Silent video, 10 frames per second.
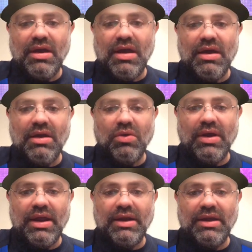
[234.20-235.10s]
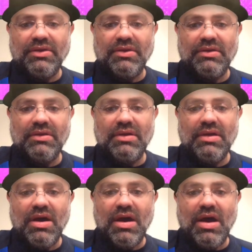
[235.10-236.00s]
or any other
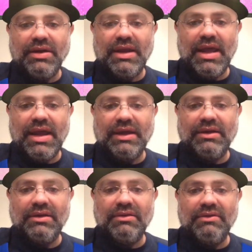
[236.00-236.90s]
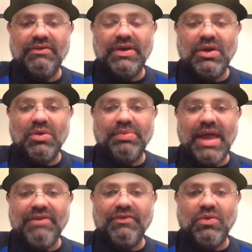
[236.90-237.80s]
online video
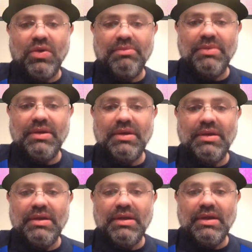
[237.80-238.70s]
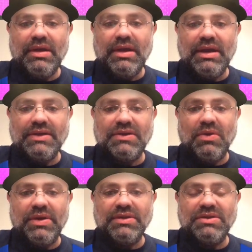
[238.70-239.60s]
platform. It is
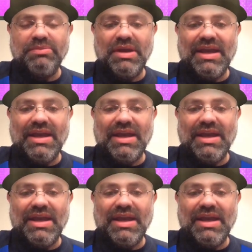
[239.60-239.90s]
going to begin